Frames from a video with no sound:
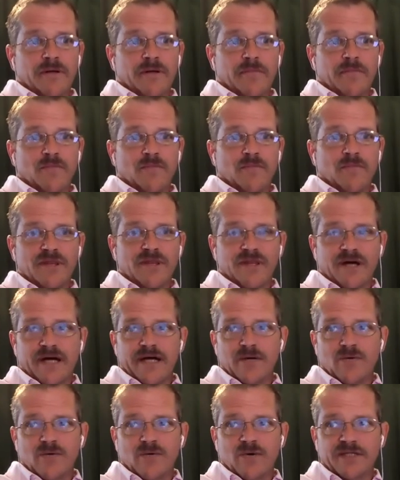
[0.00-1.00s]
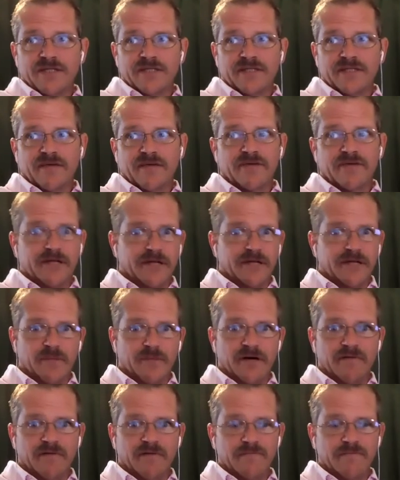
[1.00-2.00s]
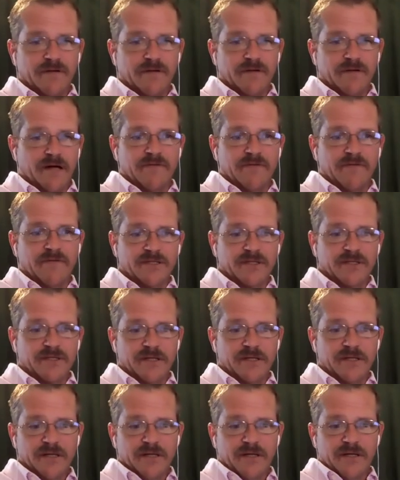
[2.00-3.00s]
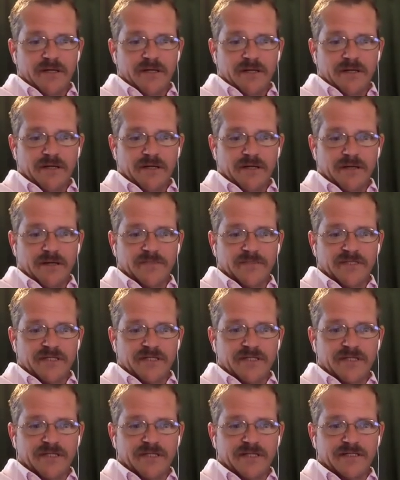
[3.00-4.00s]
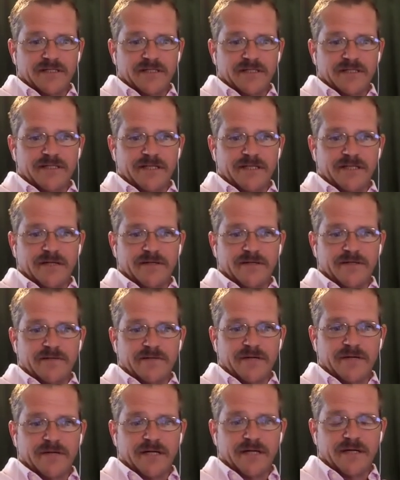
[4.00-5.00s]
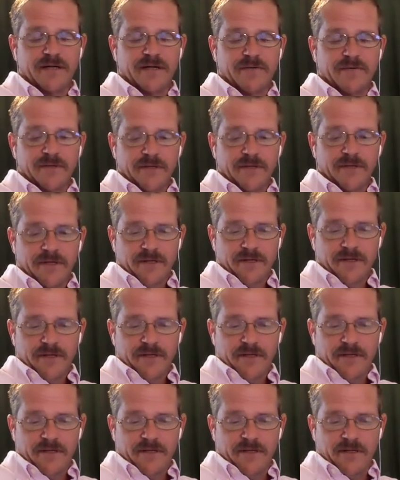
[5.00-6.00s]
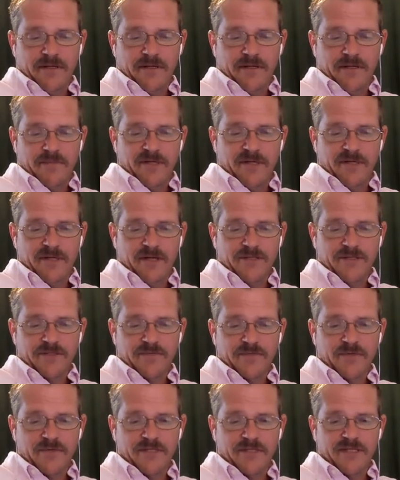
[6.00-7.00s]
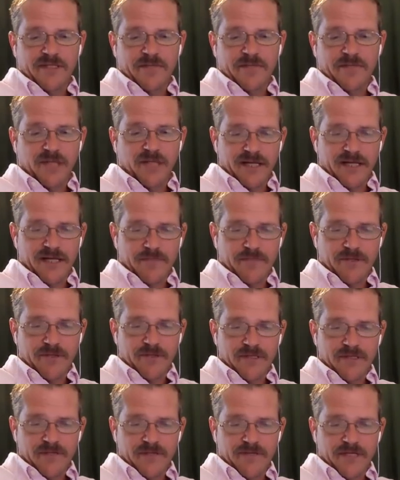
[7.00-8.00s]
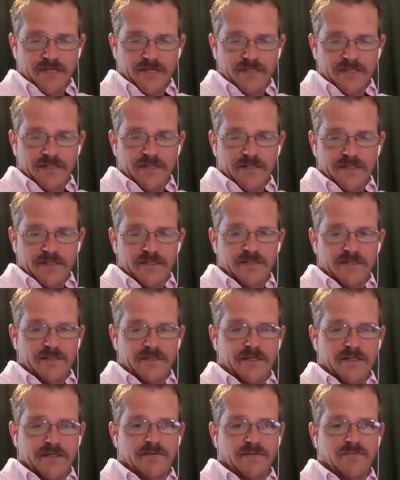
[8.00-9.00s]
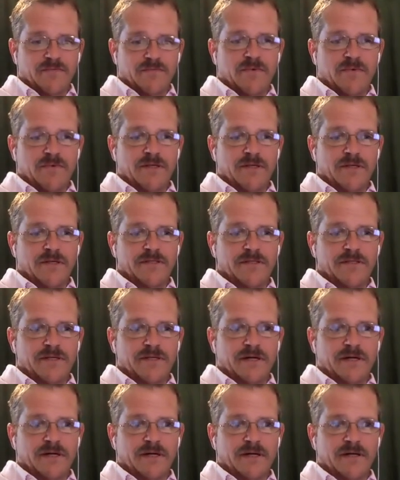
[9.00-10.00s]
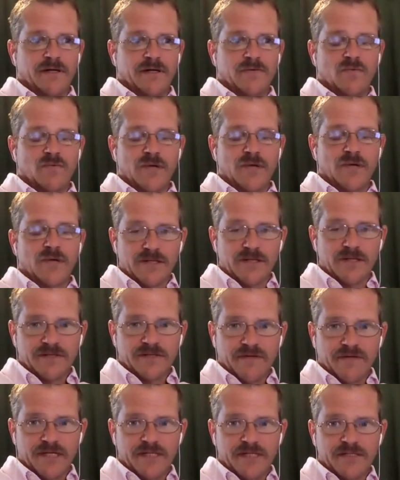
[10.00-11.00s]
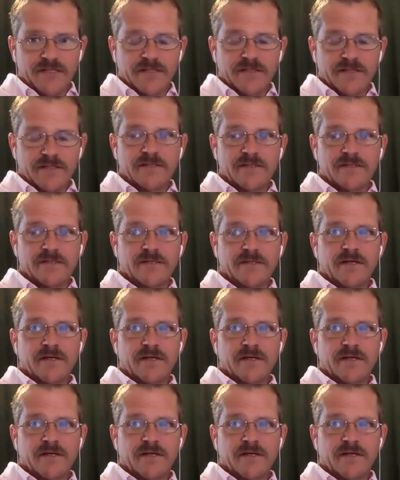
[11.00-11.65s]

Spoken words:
with iOS 7 and above, obviously. Since that's the standard right now. It also runs on BlackBerry devices, it runs on Windows devices,